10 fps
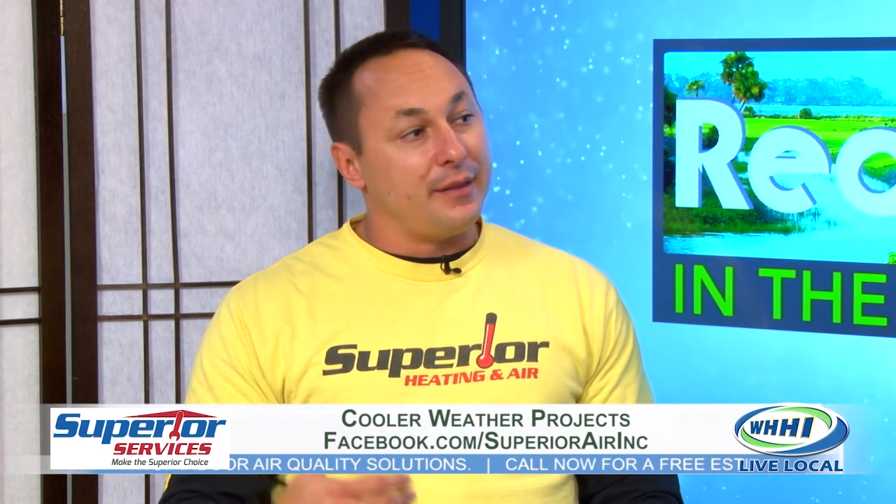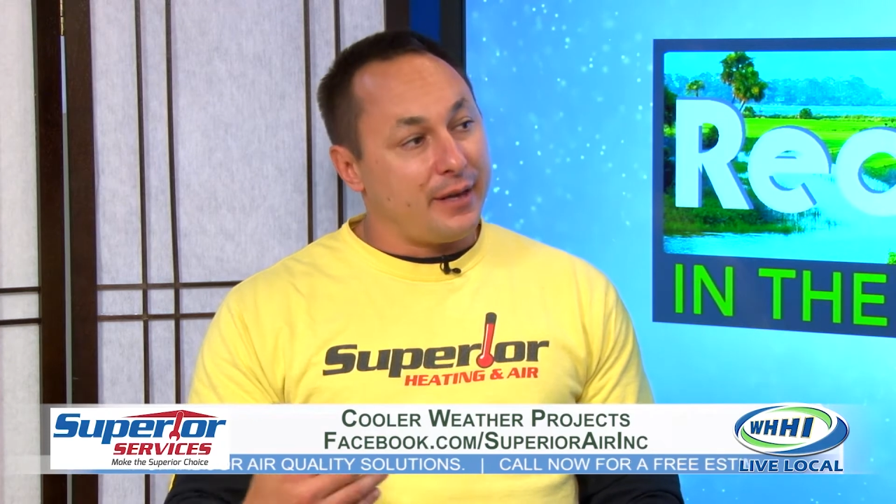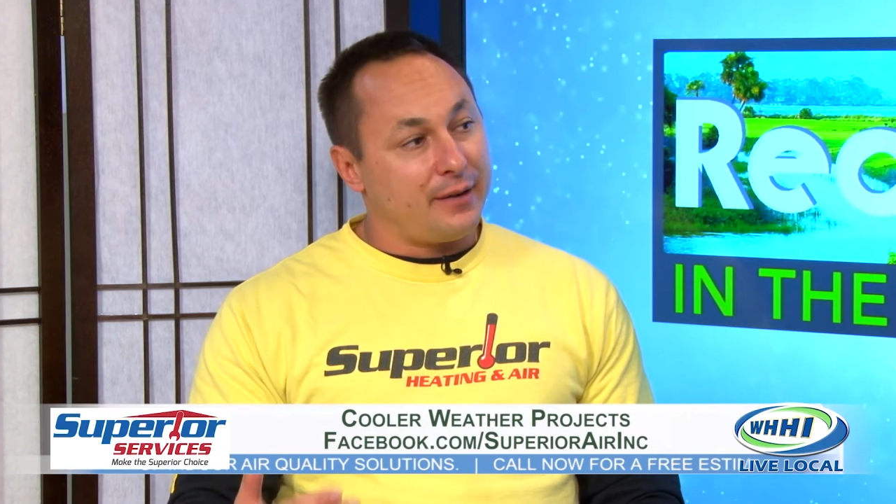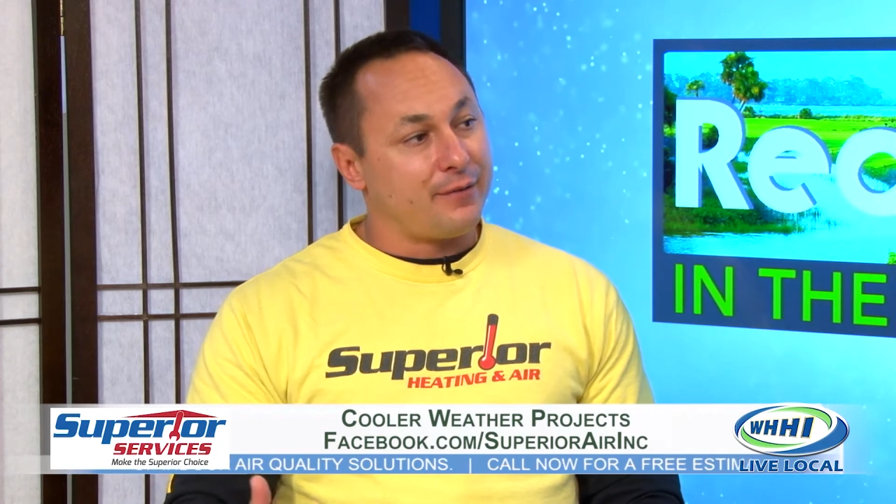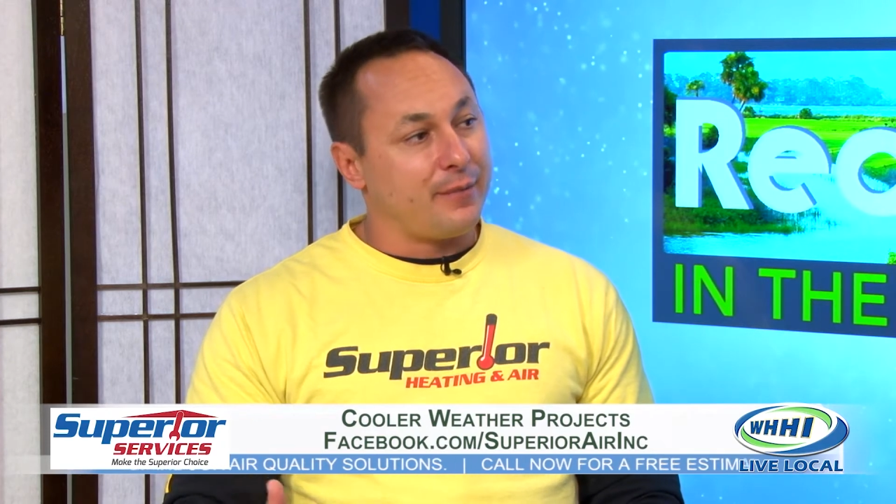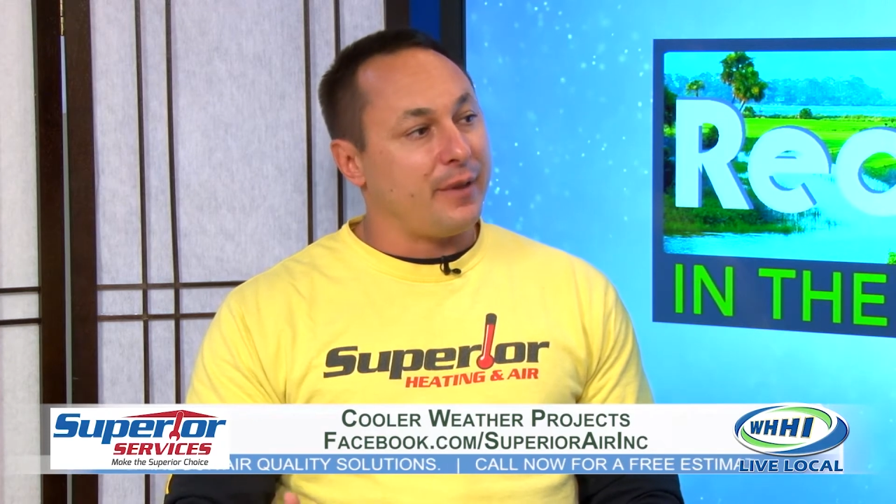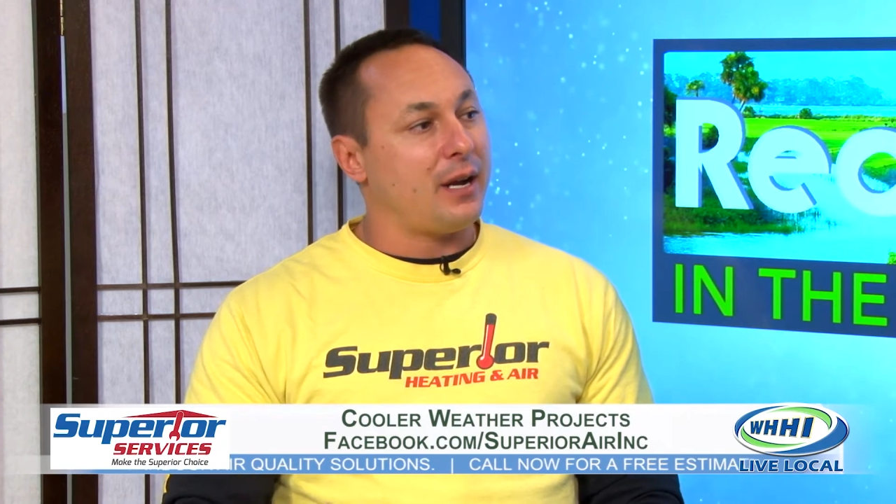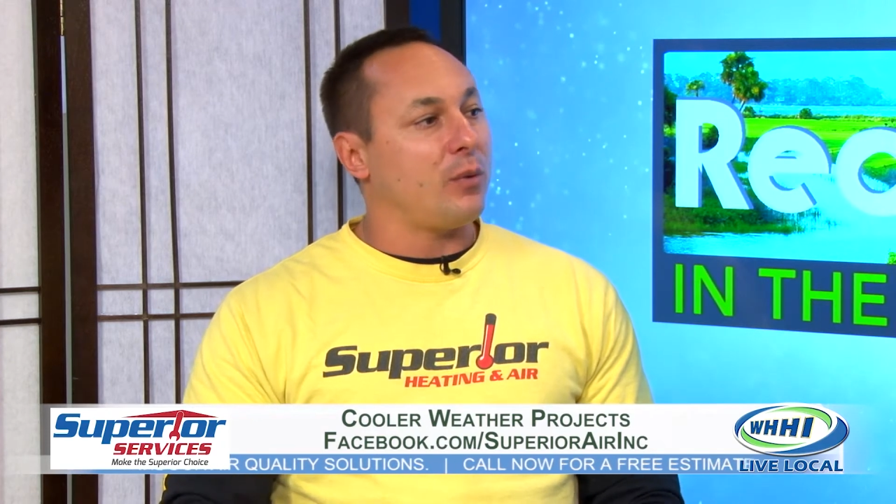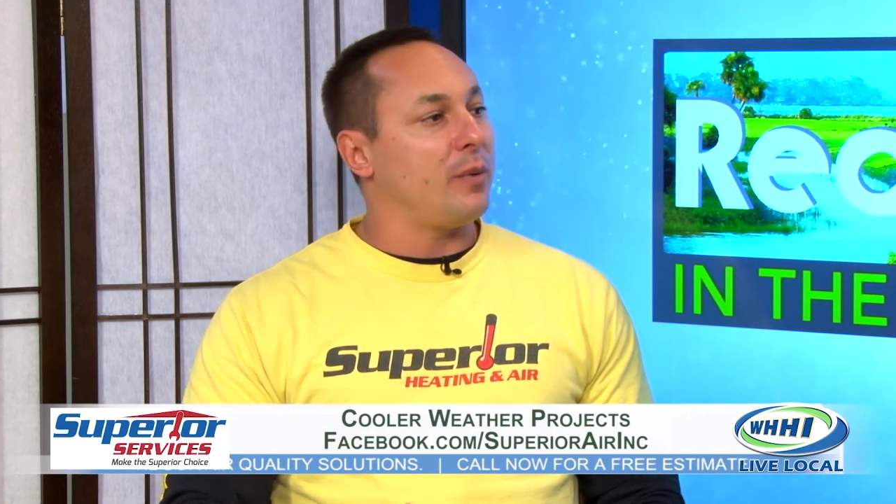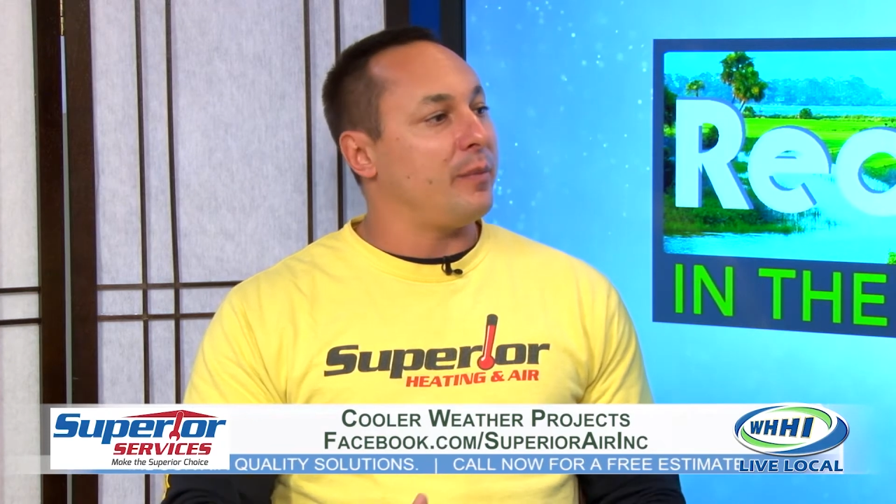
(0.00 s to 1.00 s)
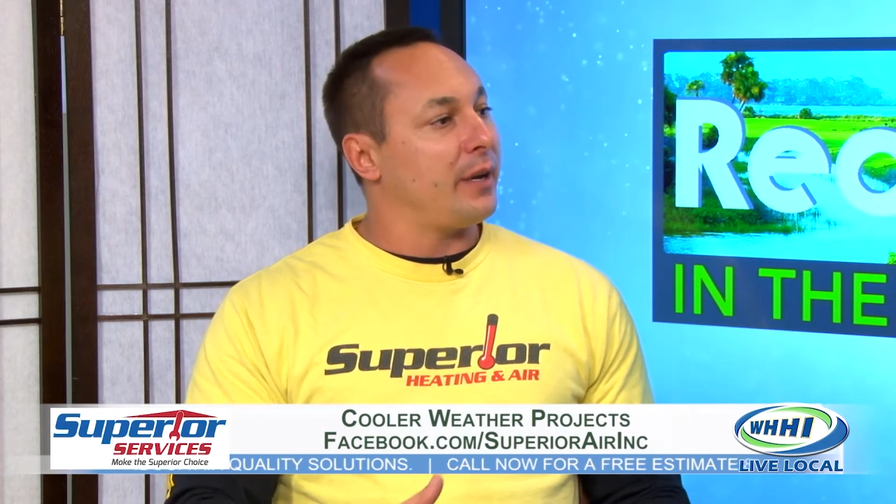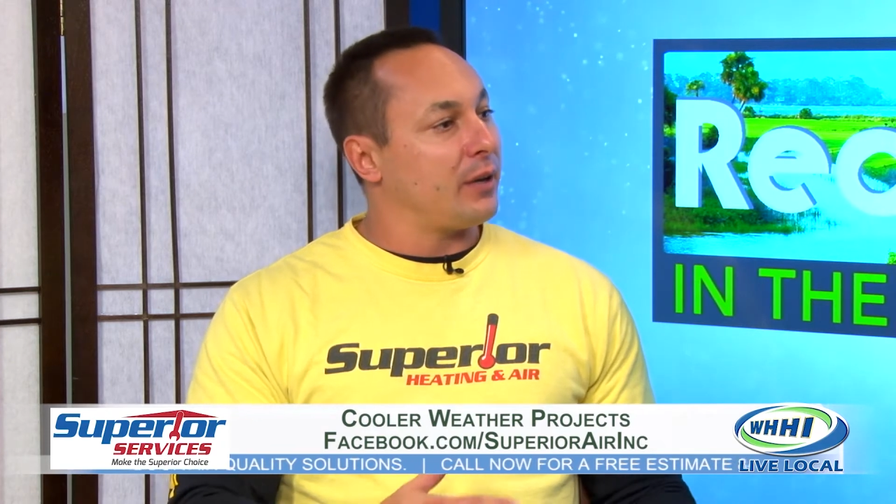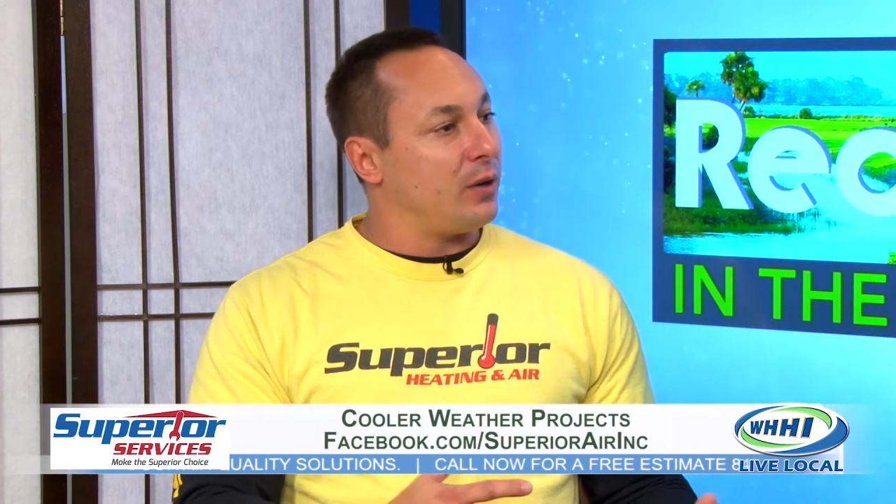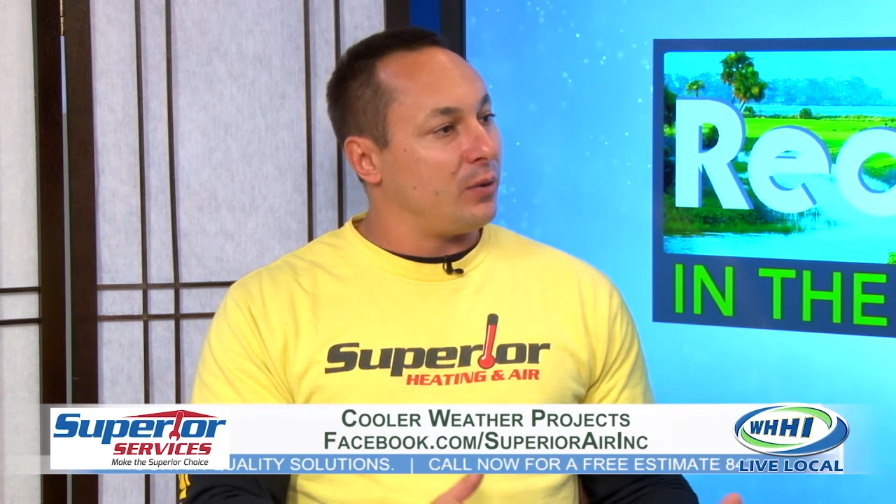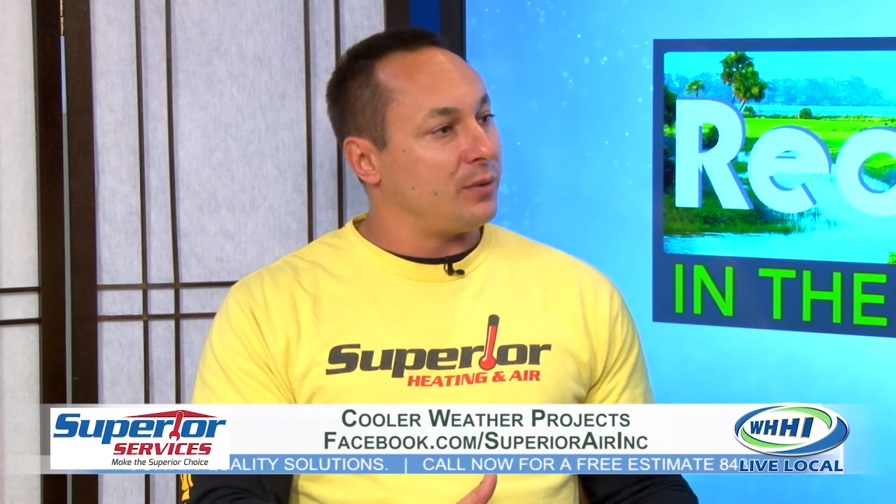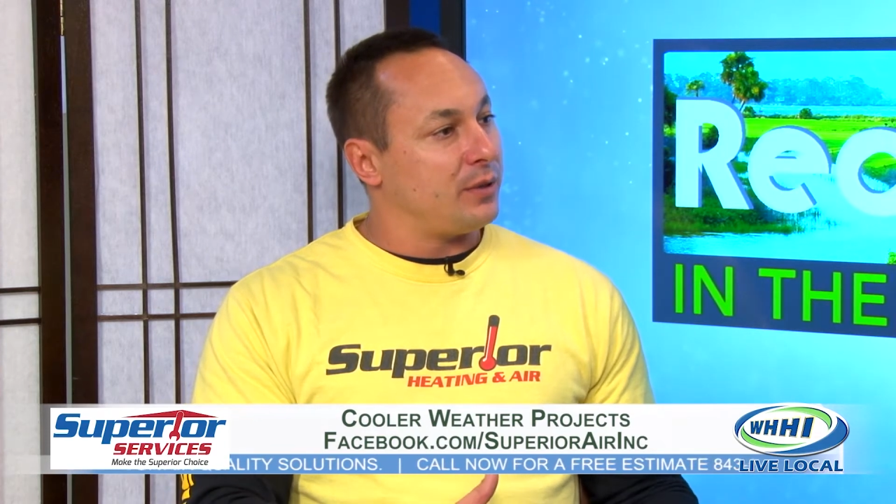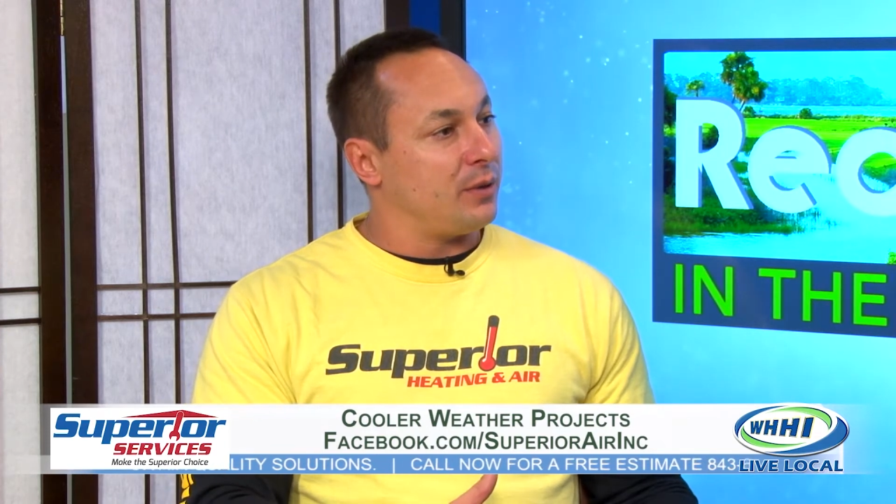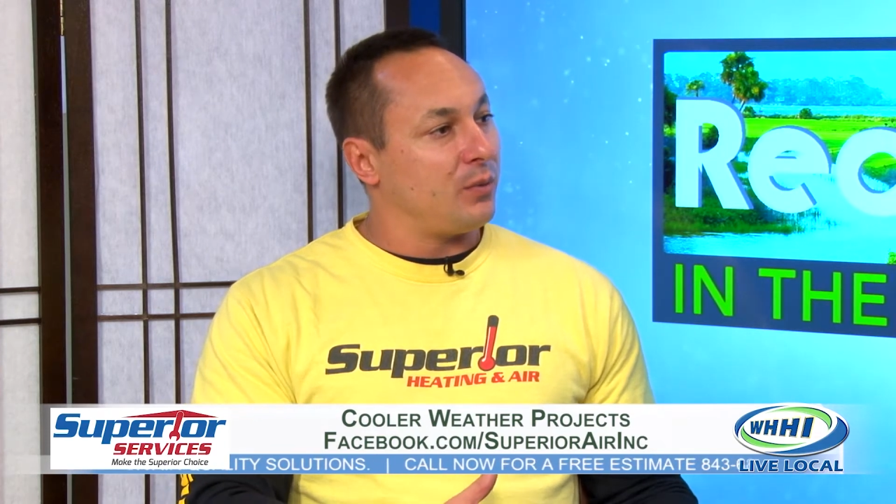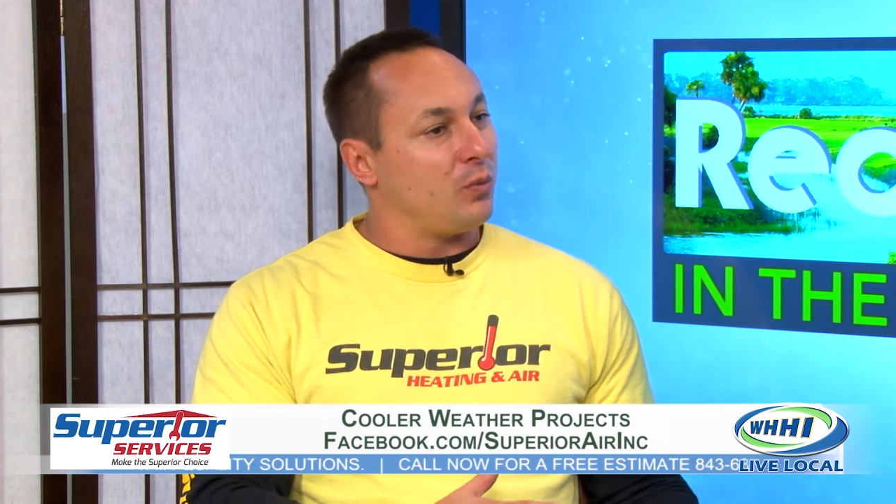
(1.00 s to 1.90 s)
Then from there we might go to